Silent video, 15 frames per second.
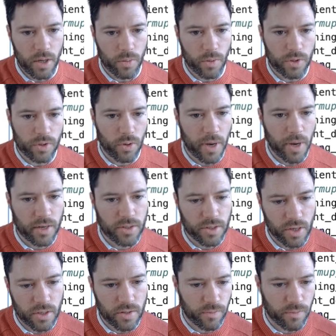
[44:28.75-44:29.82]
We'll do a batch
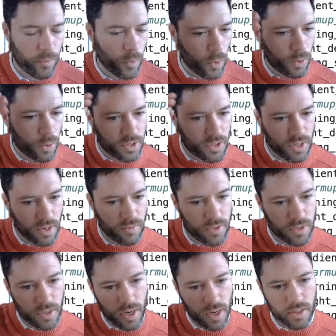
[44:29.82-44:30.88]
size of 4, which
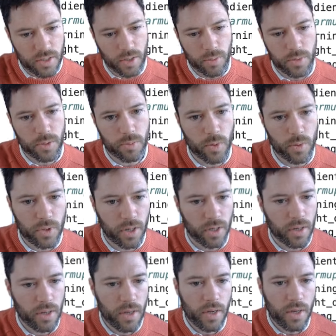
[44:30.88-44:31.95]
gives some
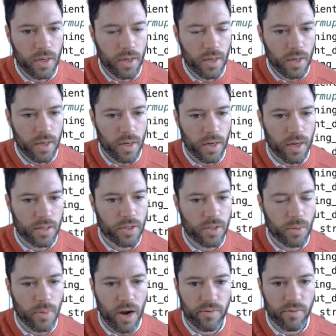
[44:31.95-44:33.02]
smoothing,
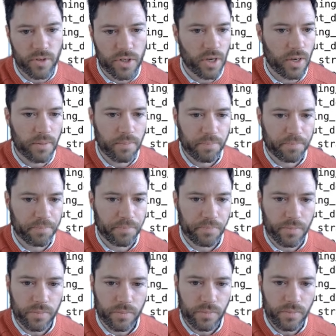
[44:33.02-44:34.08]
some averaging.
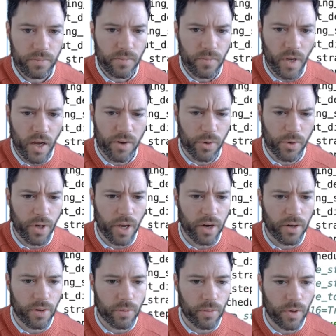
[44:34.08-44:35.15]
I've
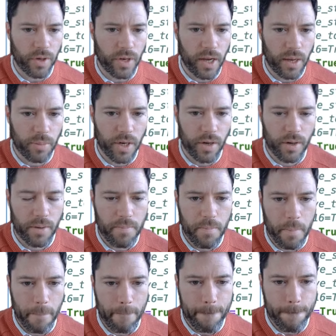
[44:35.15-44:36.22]
created a run name here.
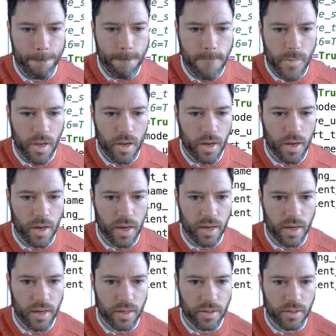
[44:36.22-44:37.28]

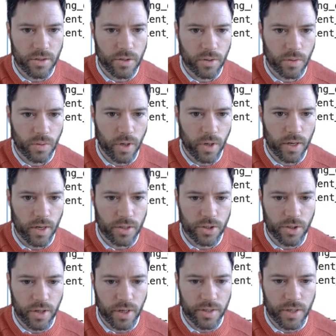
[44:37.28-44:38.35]
And what else
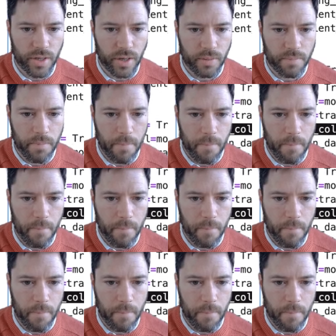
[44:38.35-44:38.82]
should I say?